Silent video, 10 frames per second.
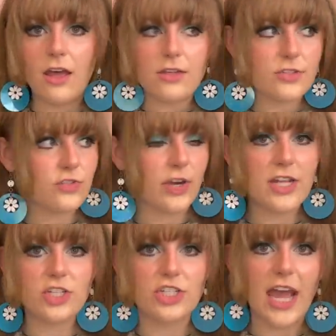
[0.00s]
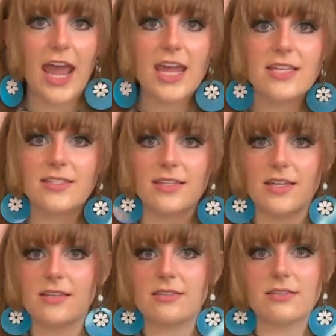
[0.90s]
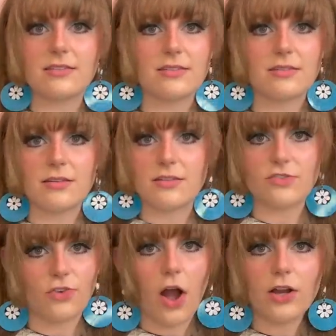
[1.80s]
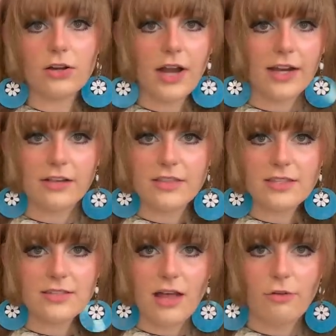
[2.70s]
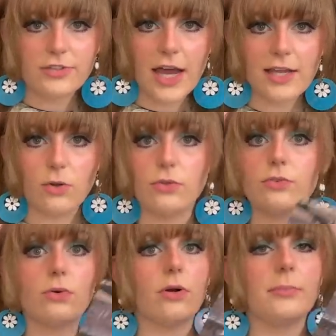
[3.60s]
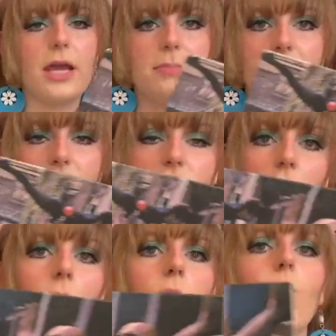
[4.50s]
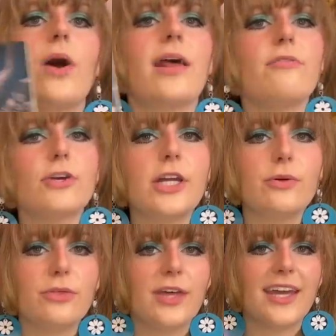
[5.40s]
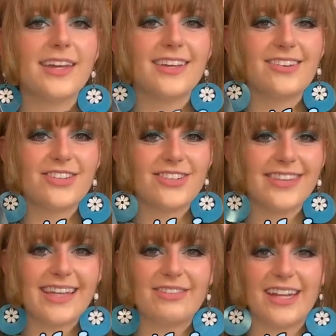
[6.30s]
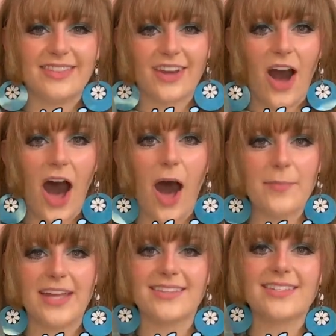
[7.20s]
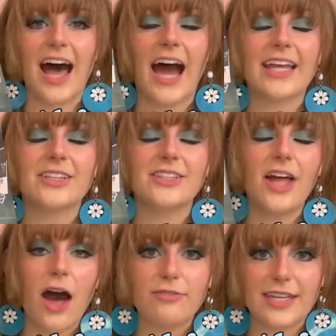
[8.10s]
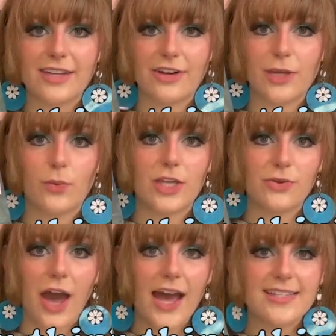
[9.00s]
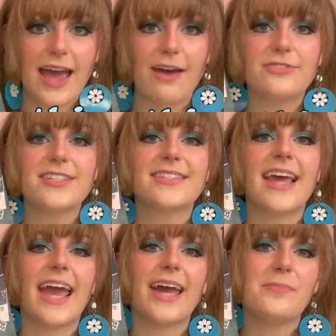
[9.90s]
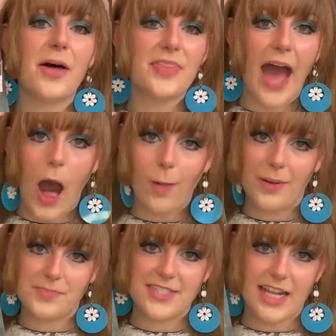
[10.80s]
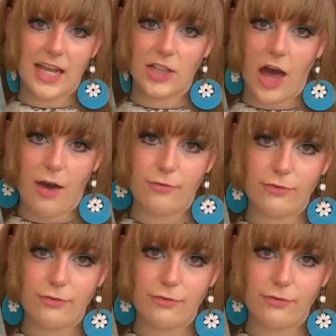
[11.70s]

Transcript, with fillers: Strange Days is a stronger record than self-titled? Or maybe you don't. Whatever you think, you should leave it in the comments. I love hearing what you guys have to say about the albums that I love.